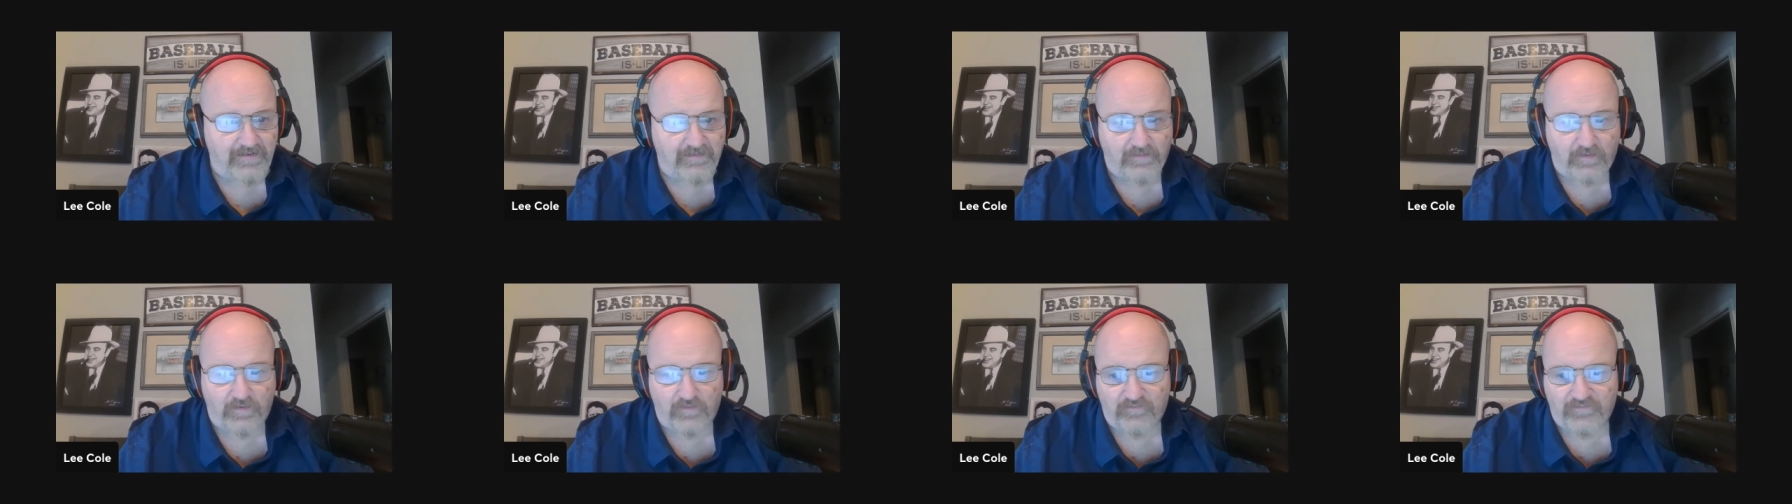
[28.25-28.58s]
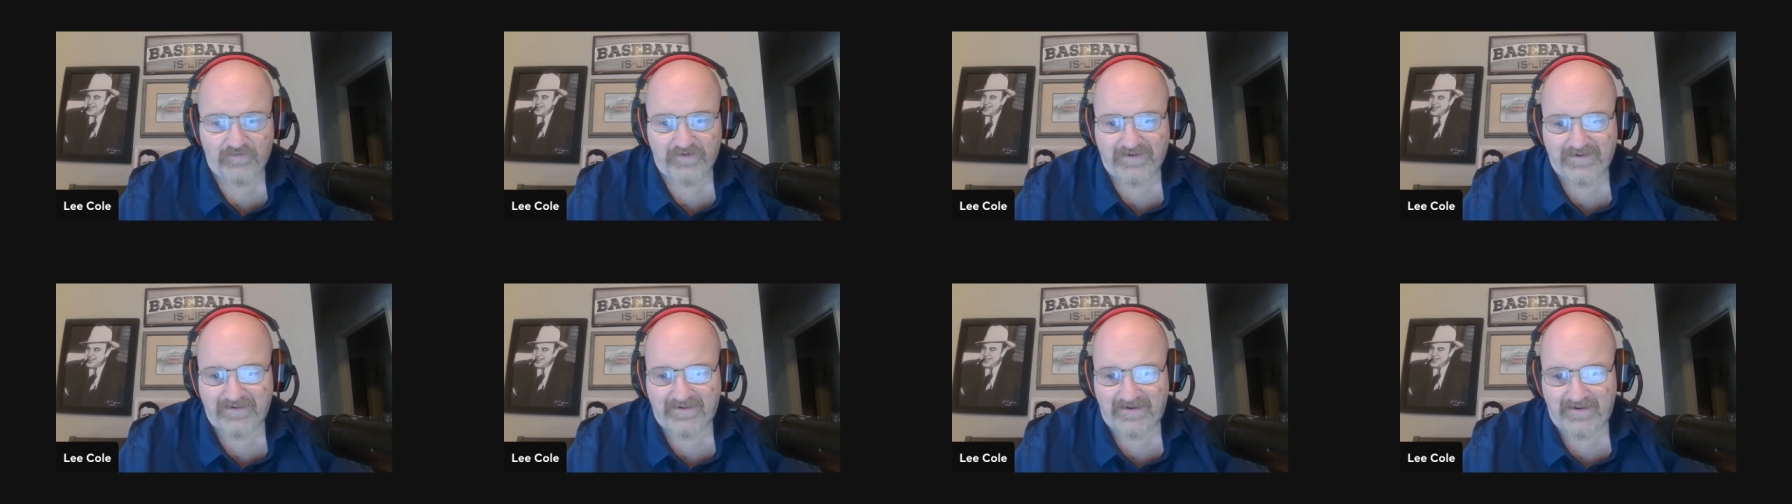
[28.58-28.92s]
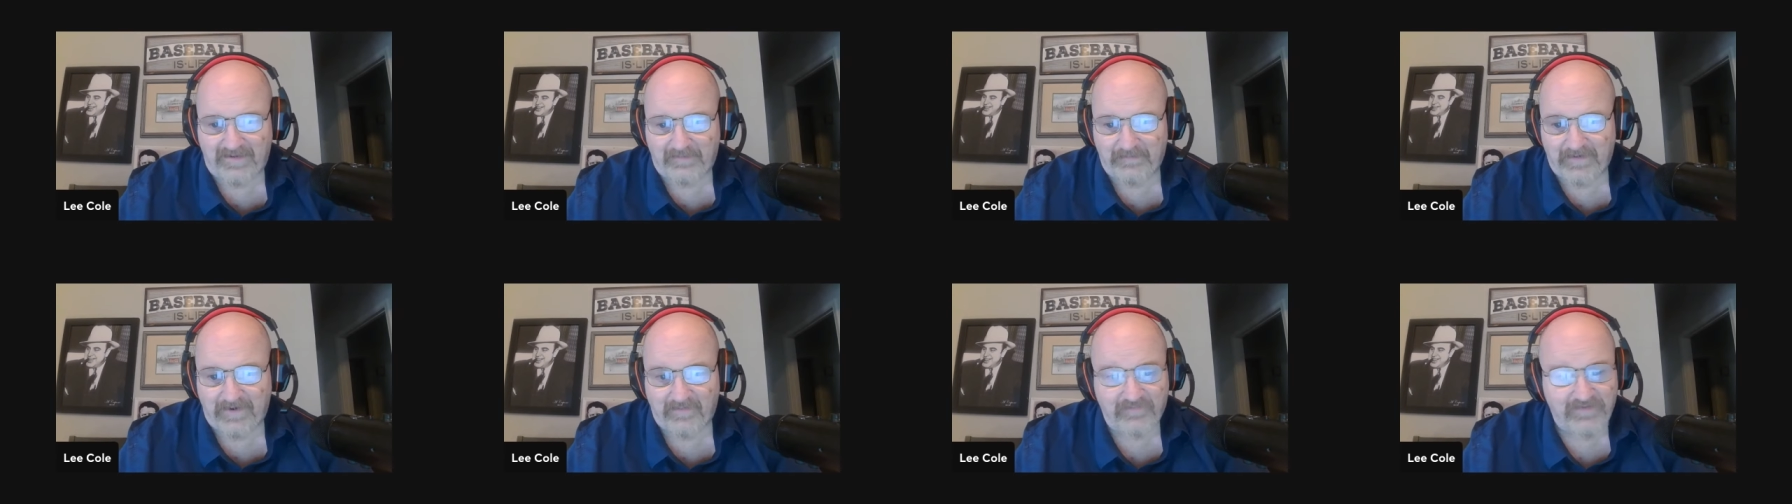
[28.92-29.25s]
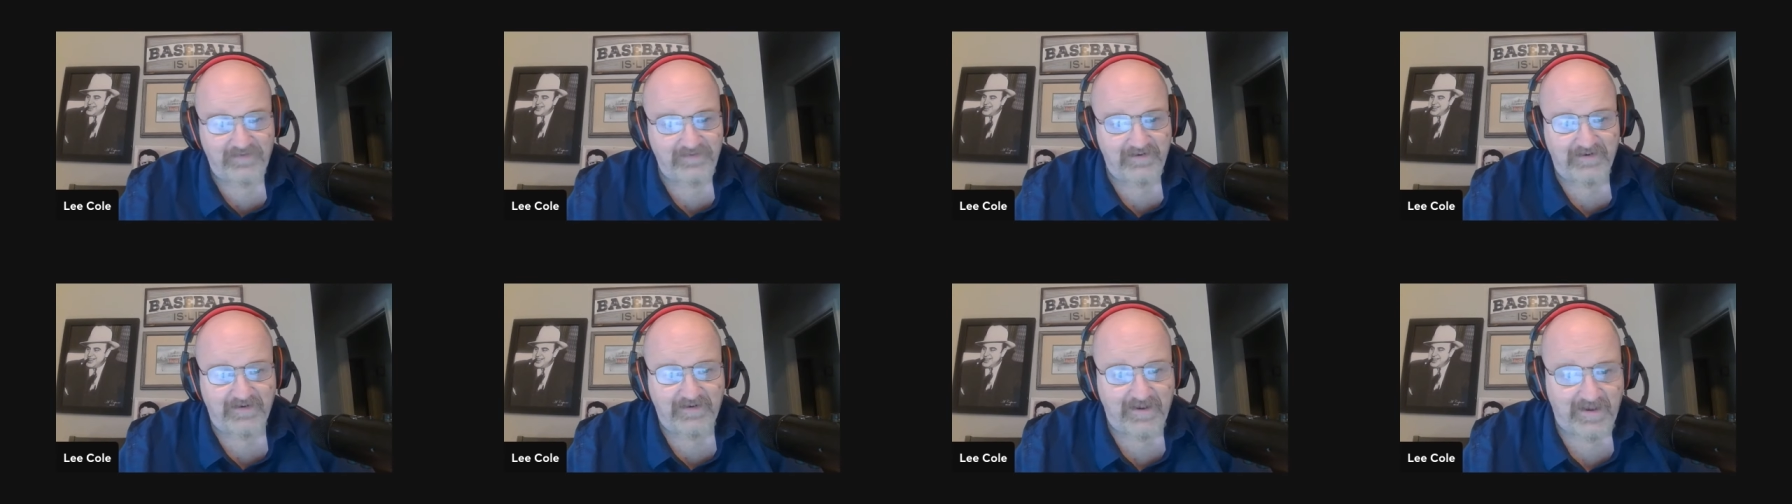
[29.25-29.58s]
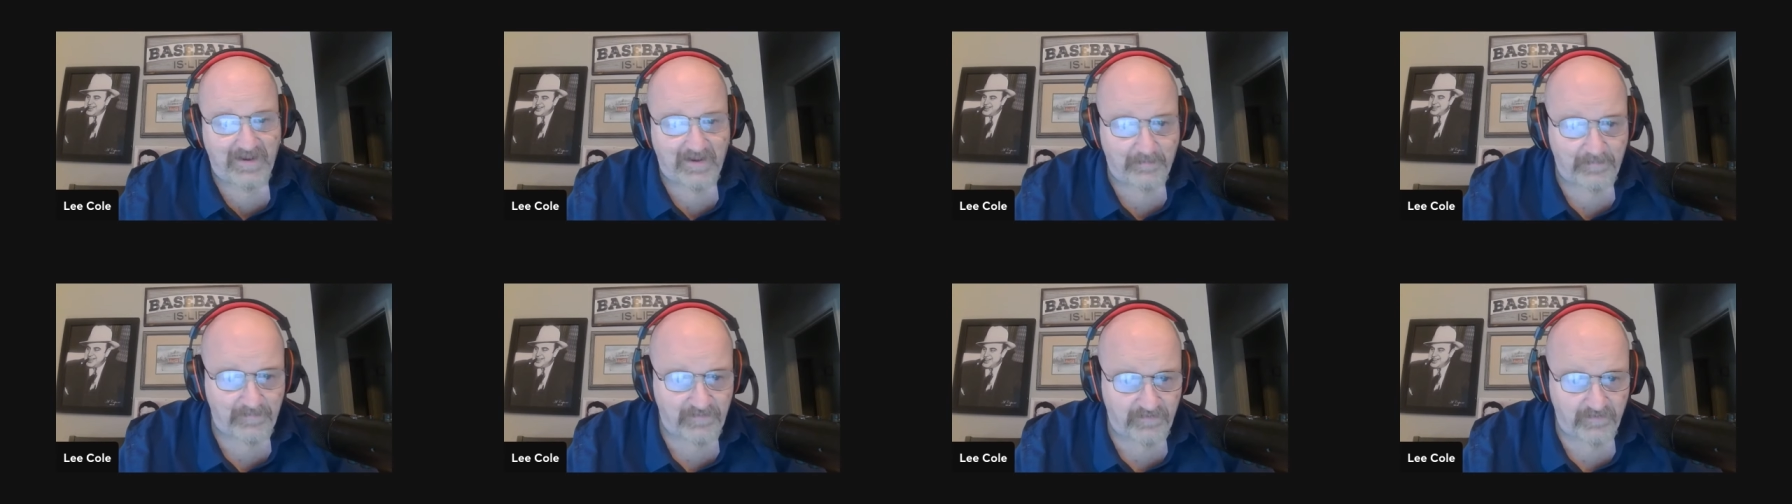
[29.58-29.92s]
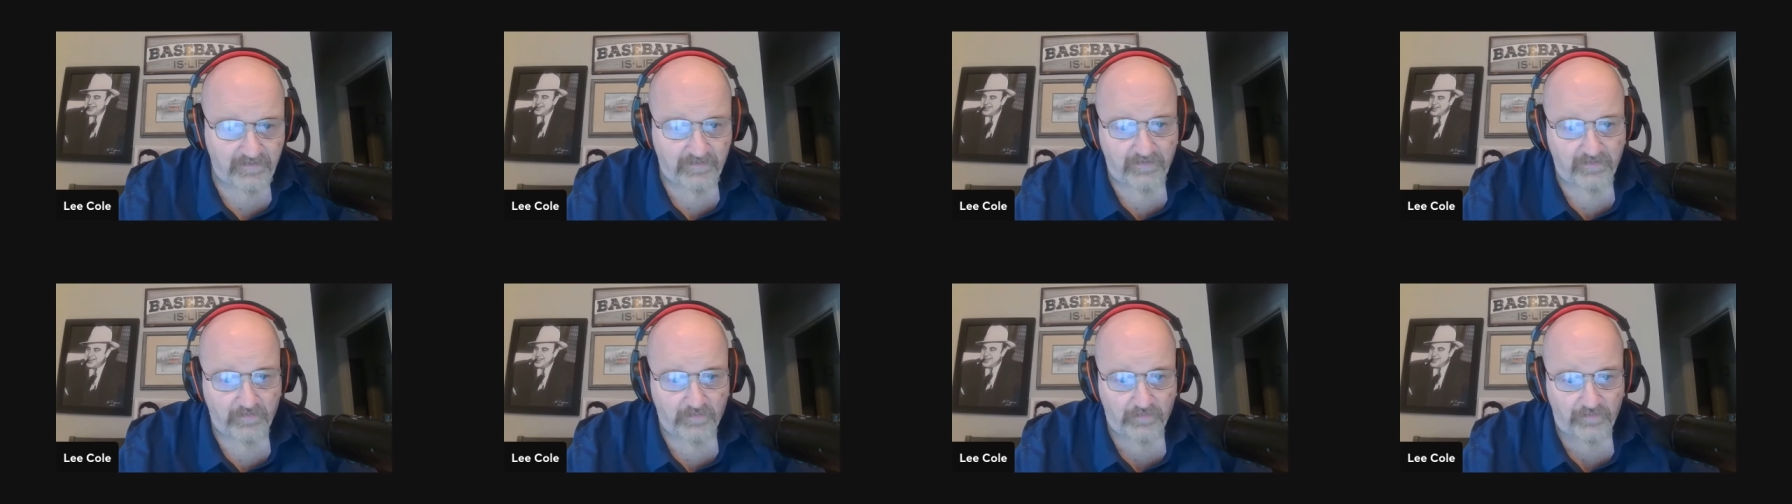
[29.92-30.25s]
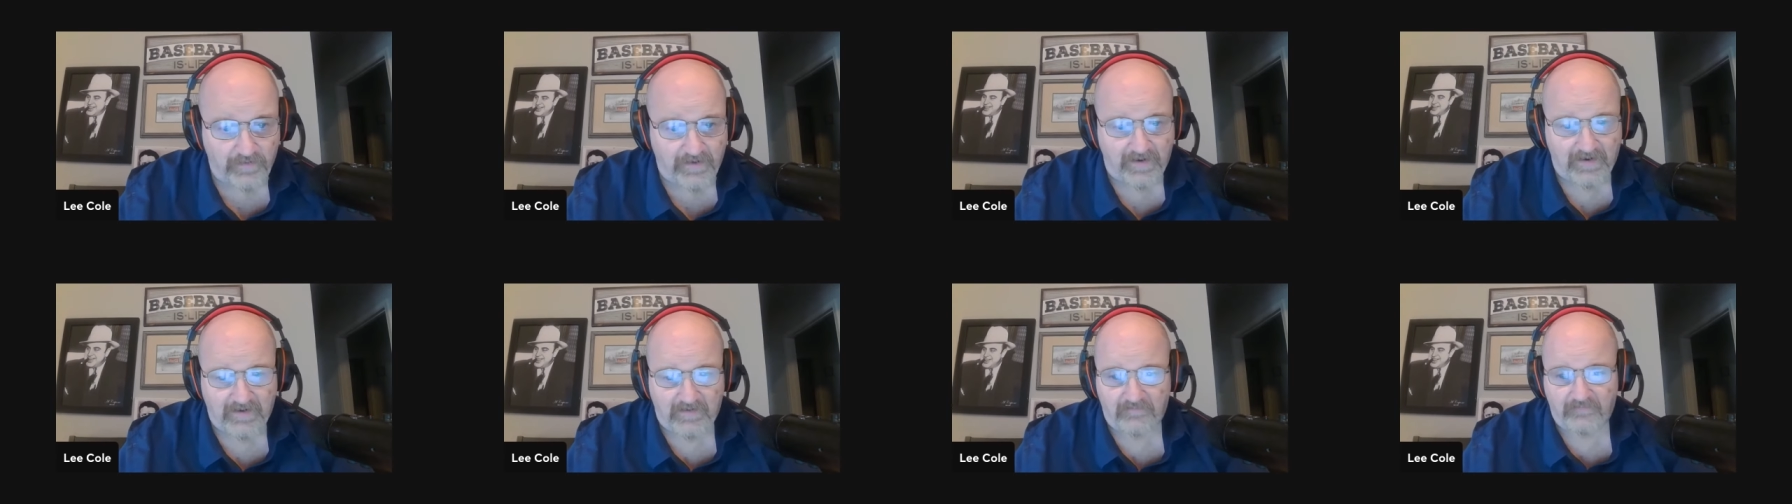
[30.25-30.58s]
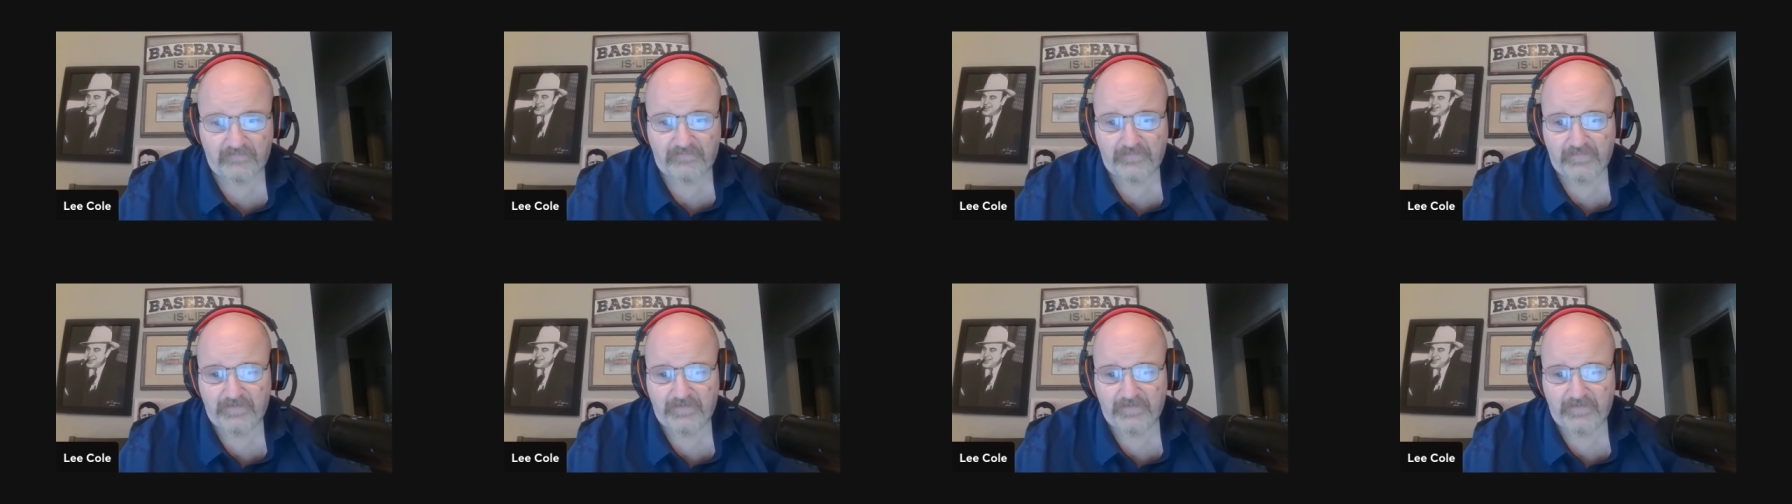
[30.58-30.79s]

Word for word: overcame everything that happened during her life